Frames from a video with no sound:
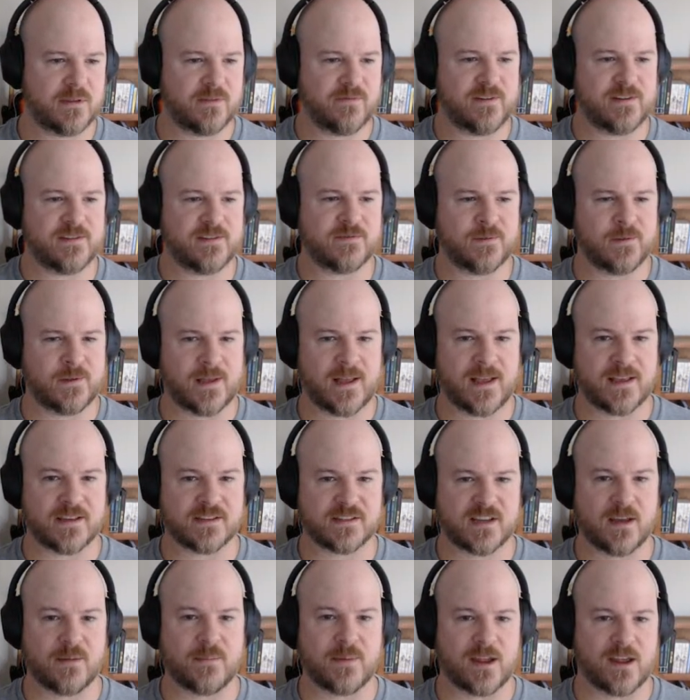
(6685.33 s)
Festival has
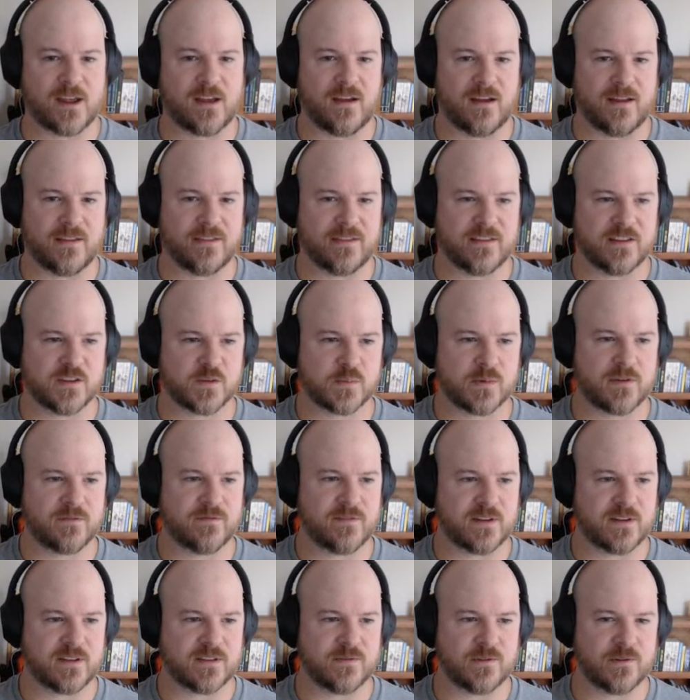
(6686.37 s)
come and gone, the spring
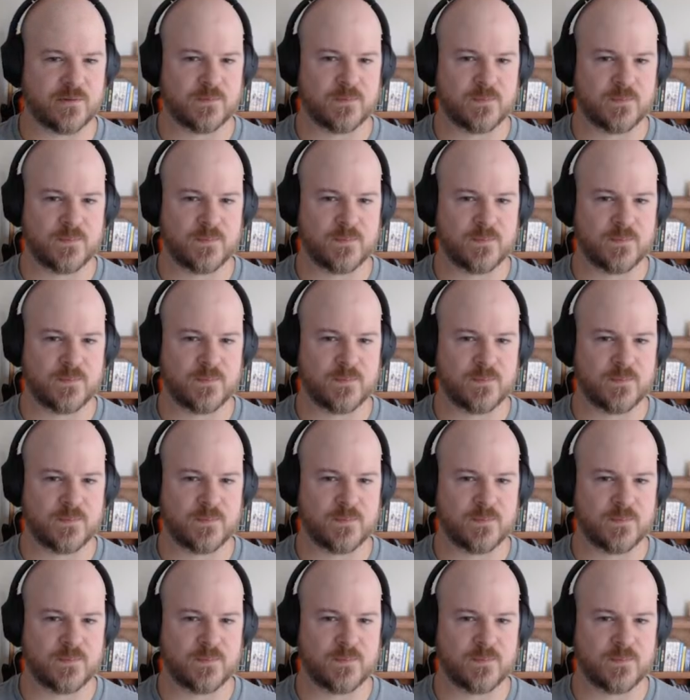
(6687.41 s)
festival.